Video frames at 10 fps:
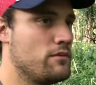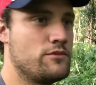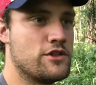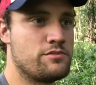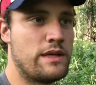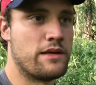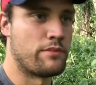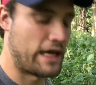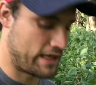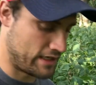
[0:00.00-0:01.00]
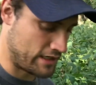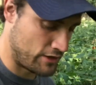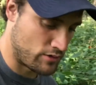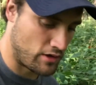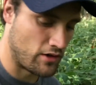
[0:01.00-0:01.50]
Just being back in
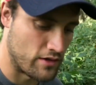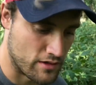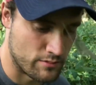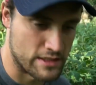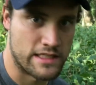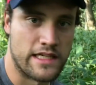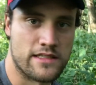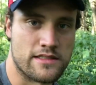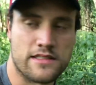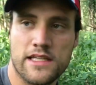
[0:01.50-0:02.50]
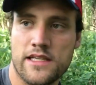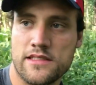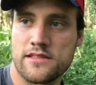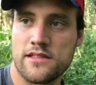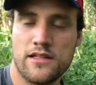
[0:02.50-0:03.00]
here with all the mosquitoes and
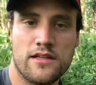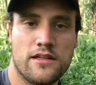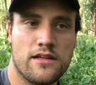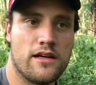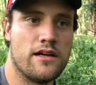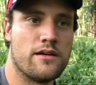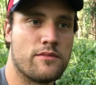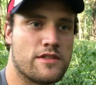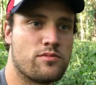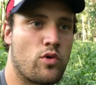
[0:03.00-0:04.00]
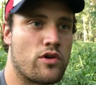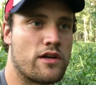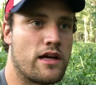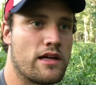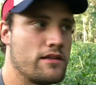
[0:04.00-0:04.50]
ticks this
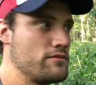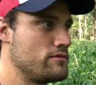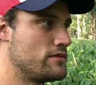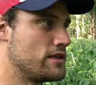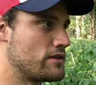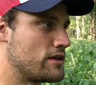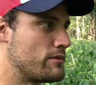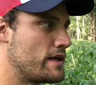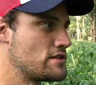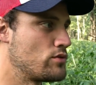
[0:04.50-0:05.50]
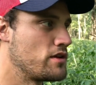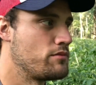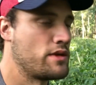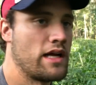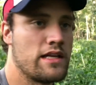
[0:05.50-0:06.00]
morning, I didn't gonna mess with it,
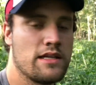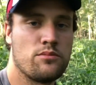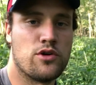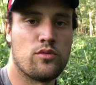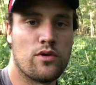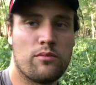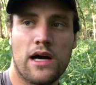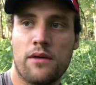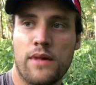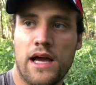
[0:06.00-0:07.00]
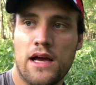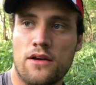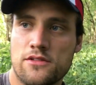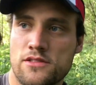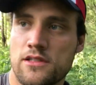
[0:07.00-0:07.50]
but I did put one behind my
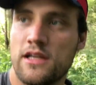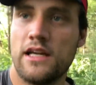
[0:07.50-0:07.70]
house.